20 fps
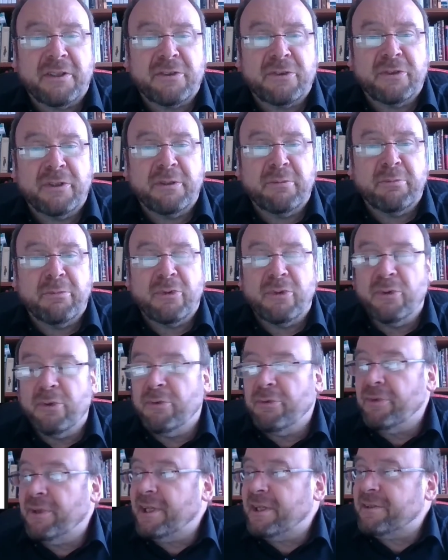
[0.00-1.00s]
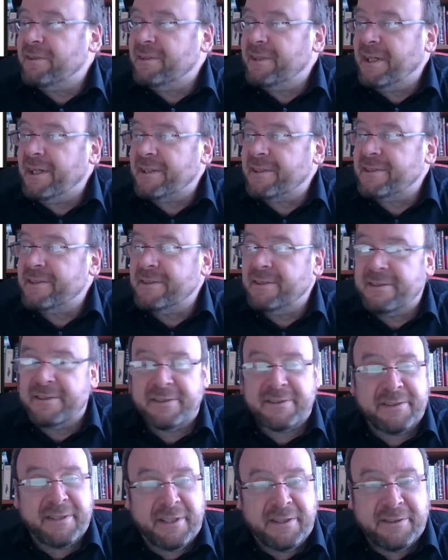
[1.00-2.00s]
to improve their tax
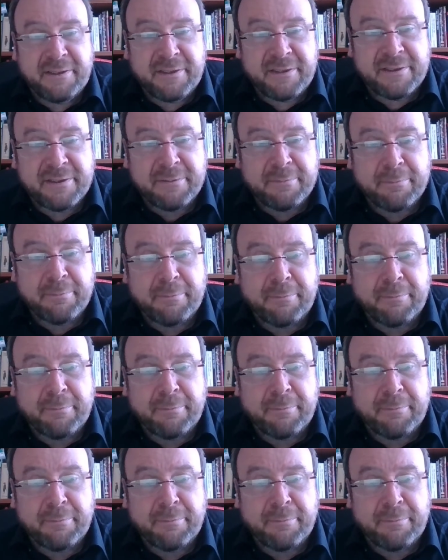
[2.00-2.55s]
status.